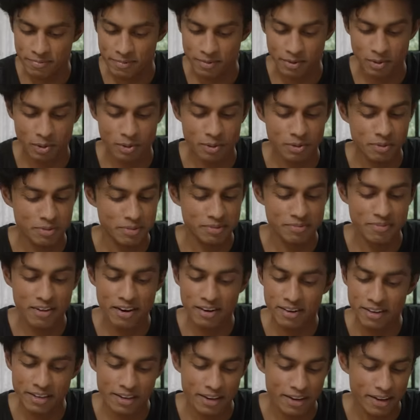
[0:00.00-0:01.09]
Laura was
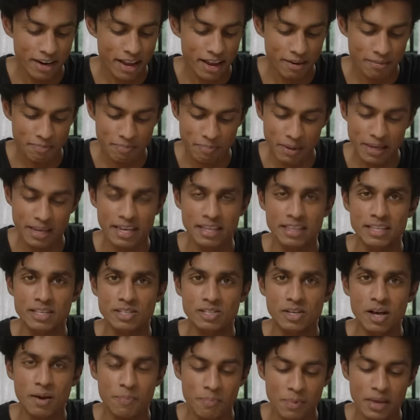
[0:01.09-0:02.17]
very good at picking this
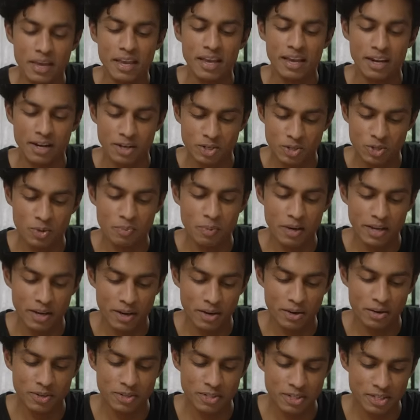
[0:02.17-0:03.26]
up, and I showed my
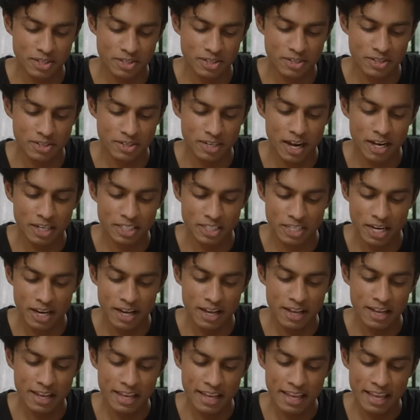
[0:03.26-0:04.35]
younger sister, Tasha,
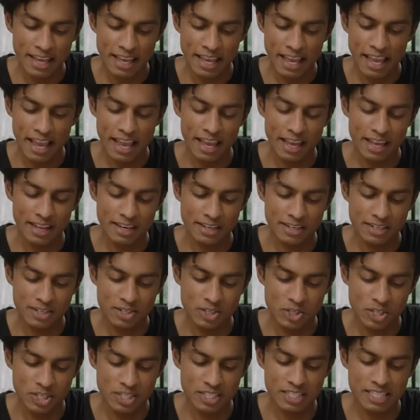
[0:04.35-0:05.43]
and
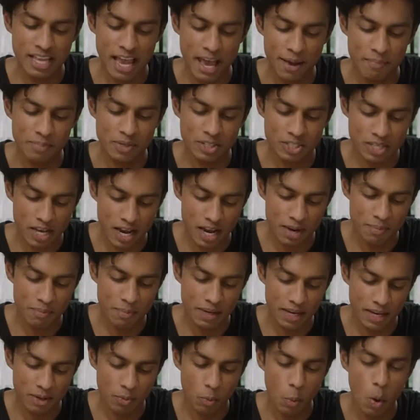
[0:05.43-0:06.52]
she sat beside
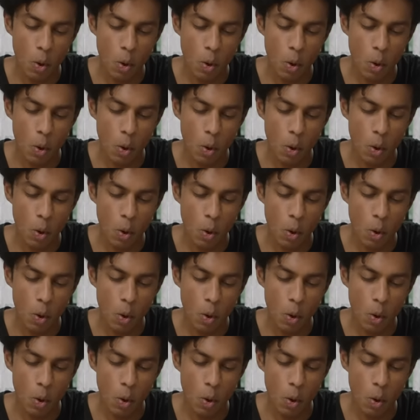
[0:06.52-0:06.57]
me and